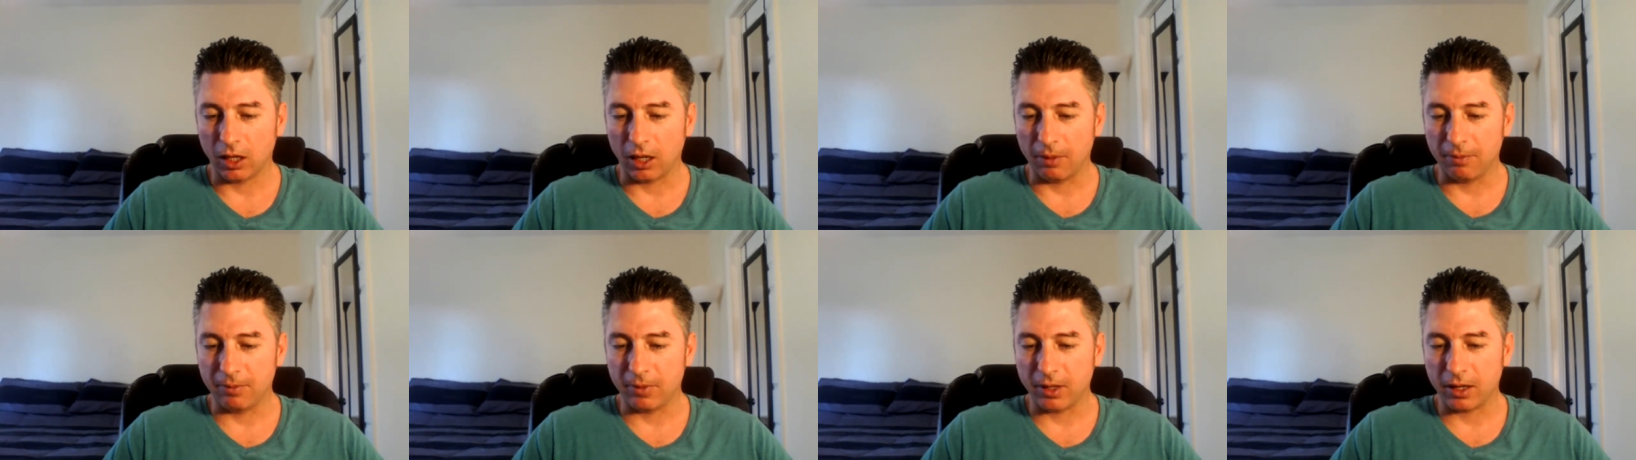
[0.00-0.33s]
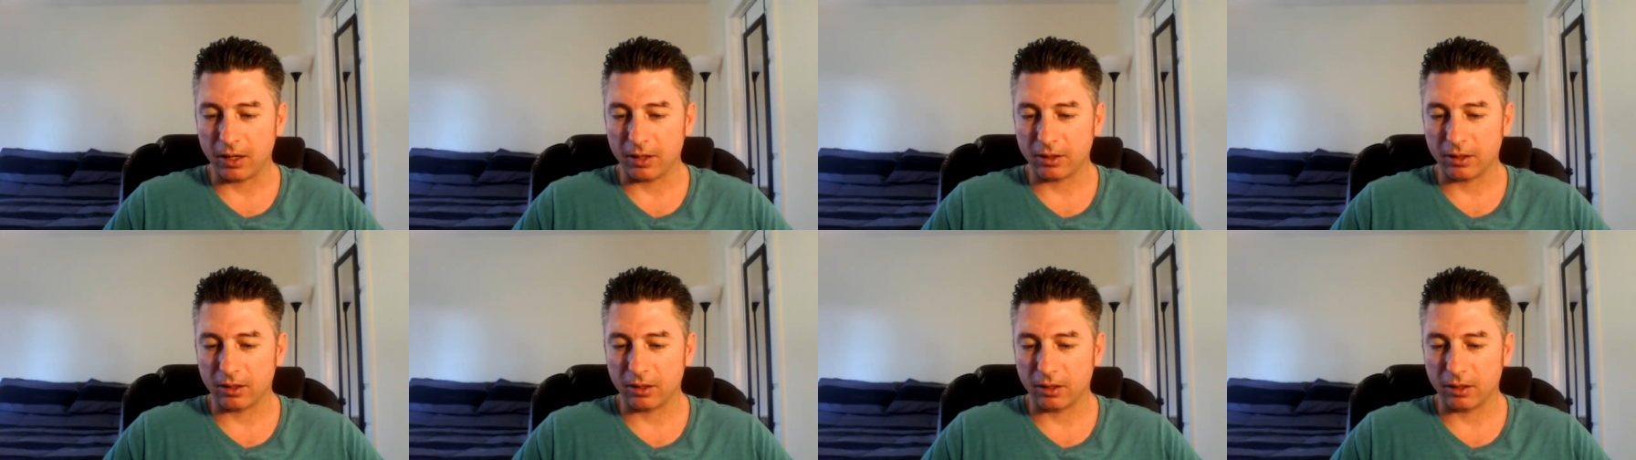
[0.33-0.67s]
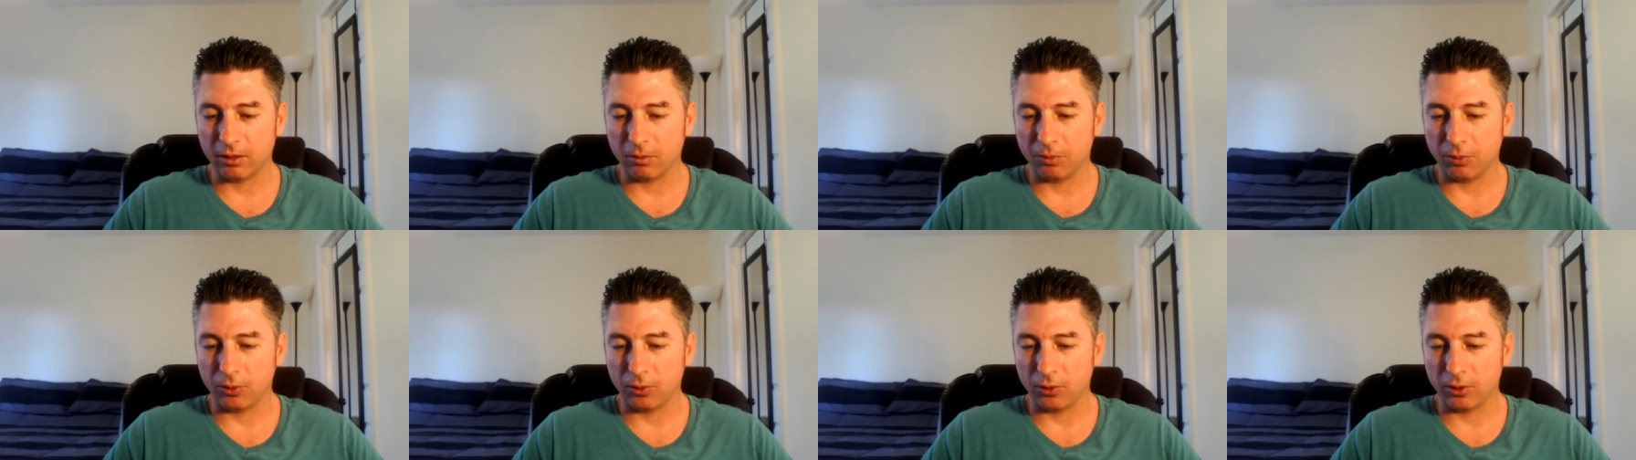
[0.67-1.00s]
I'm not
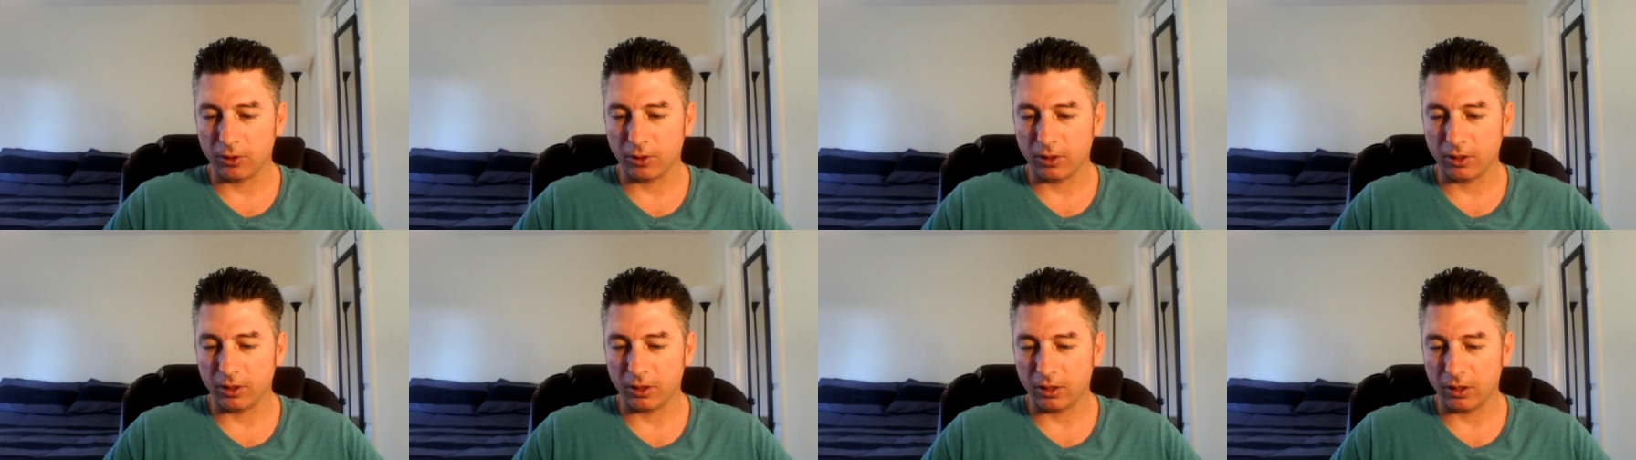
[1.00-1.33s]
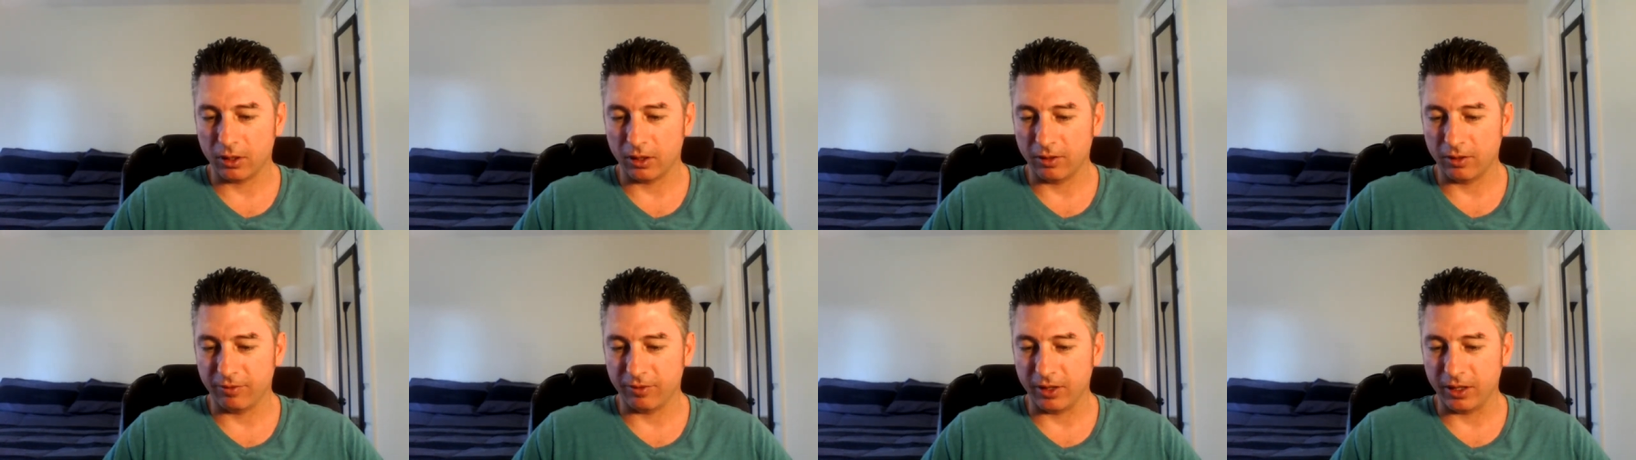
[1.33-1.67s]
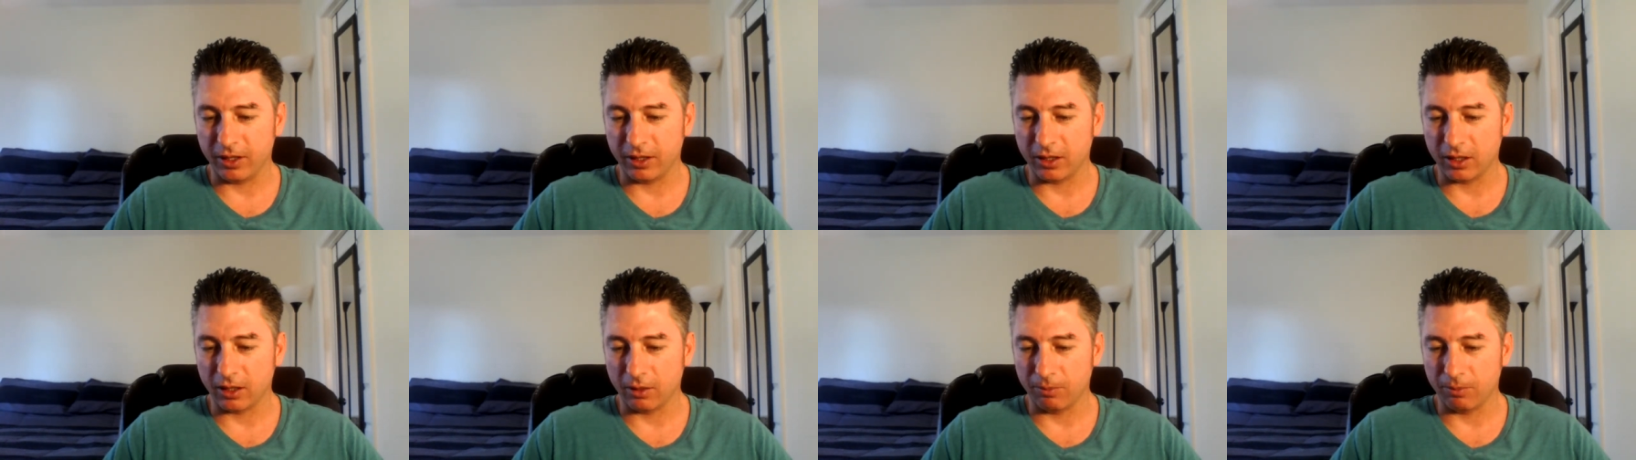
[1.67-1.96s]
the board of a